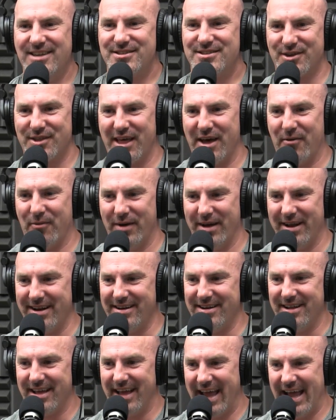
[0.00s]
so that
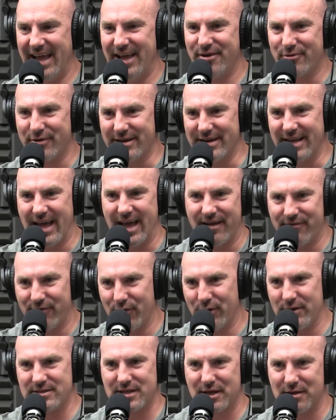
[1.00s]
when angry dad
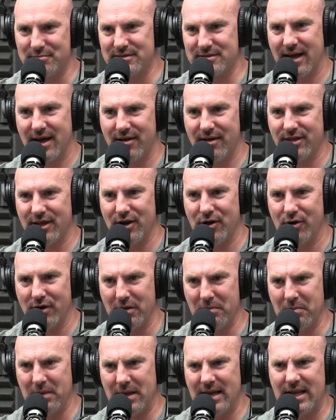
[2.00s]
voice comes out, they don't
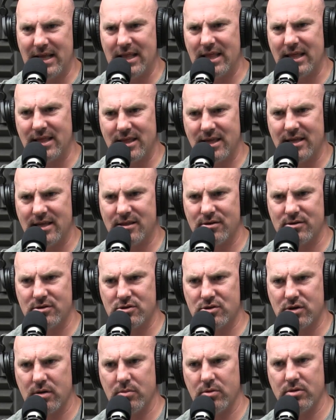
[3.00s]
immediately think they're in
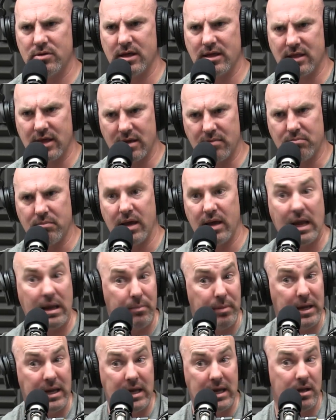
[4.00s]
trouble. They think yeah.
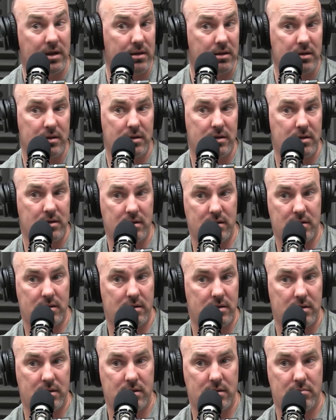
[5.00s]
maybe,
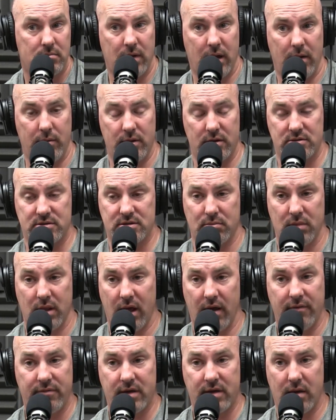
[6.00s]
maybe there's some
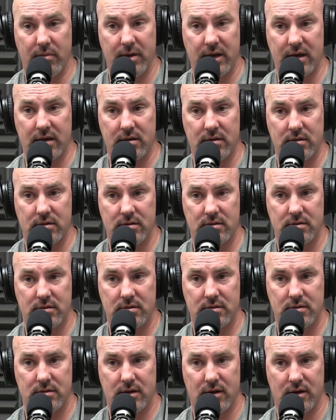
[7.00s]
love coming.
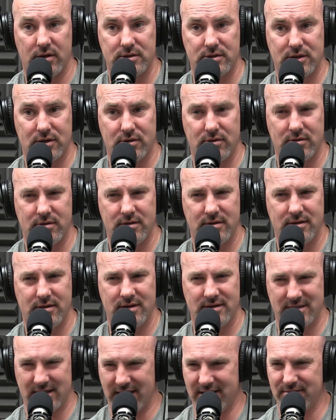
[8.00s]
Yeah. Also,
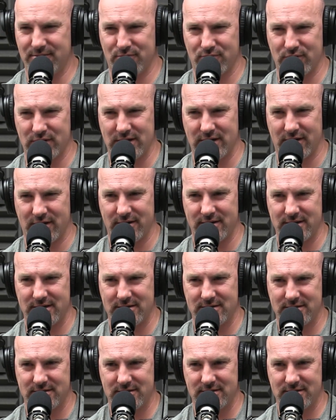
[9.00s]
is that retarded?